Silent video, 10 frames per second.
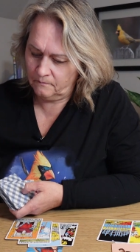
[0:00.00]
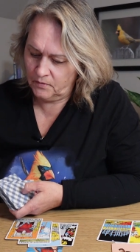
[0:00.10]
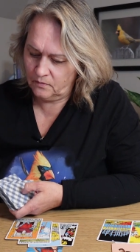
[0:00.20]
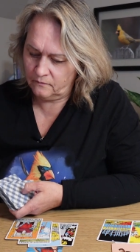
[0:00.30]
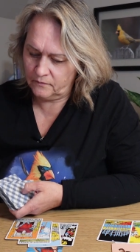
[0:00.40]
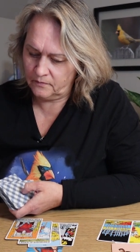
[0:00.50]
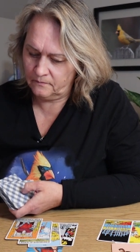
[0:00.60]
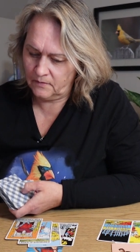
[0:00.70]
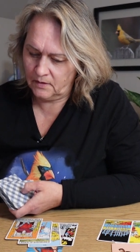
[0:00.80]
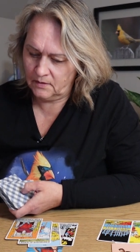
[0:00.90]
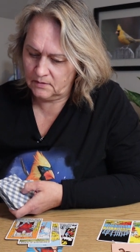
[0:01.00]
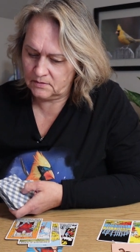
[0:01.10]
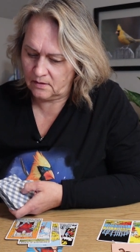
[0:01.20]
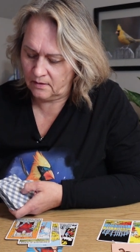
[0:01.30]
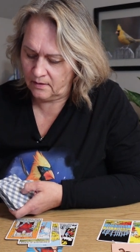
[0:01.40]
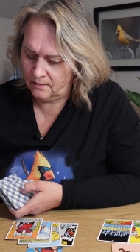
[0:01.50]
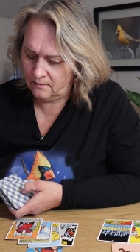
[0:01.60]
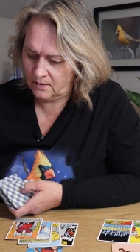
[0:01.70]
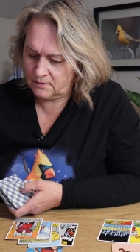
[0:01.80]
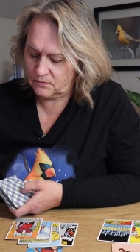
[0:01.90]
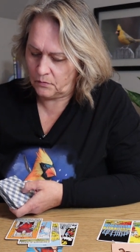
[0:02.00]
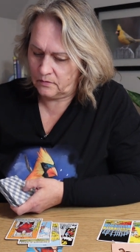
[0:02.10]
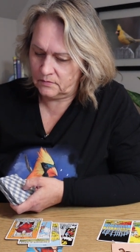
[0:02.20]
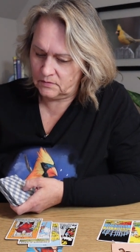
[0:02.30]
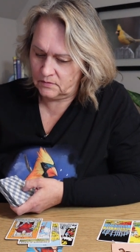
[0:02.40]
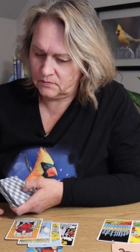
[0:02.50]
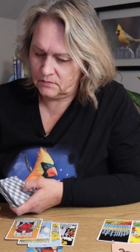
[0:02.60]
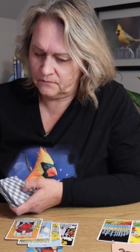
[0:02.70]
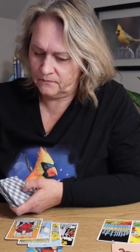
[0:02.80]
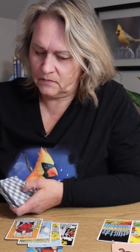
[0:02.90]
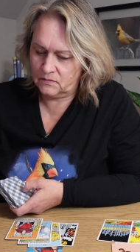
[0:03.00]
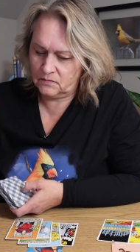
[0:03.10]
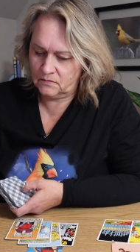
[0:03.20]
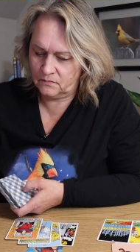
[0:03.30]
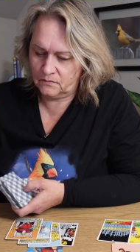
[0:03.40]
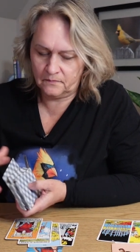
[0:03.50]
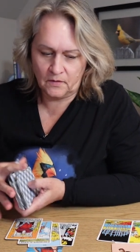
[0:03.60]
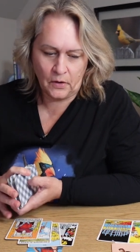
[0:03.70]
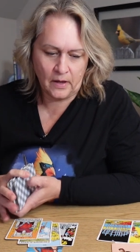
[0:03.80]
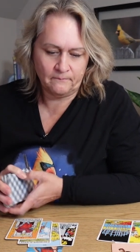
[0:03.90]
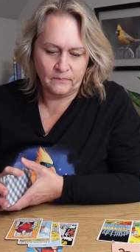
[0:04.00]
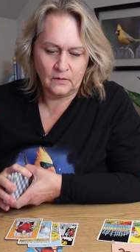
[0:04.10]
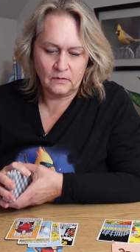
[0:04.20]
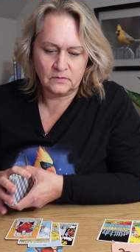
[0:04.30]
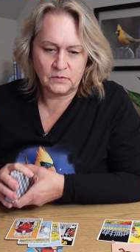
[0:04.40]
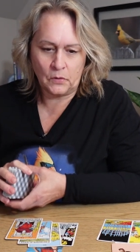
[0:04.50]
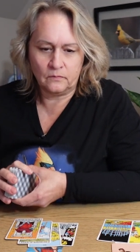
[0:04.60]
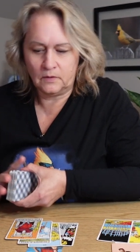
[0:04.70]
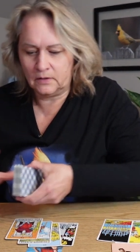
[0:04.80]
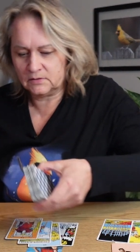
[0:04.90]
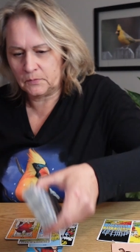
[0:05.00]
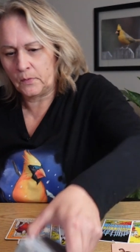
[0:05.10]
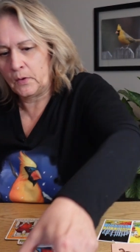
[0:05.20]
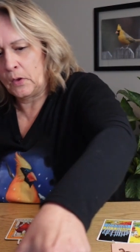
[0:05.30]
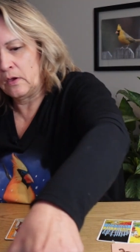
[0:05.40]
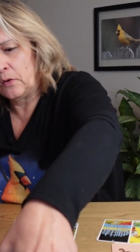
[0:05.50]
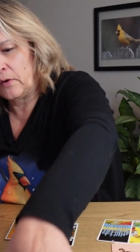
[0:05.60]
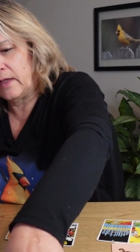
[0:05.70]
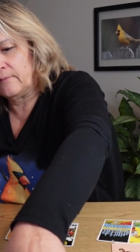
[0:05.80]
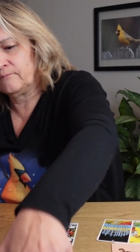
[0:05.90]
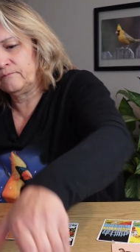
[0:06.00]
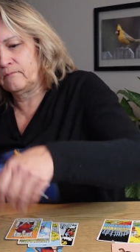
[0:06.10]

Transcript: Beautiful. And I like the Ace of Wands also. It's a good one. Okay. So, awesome. Okay.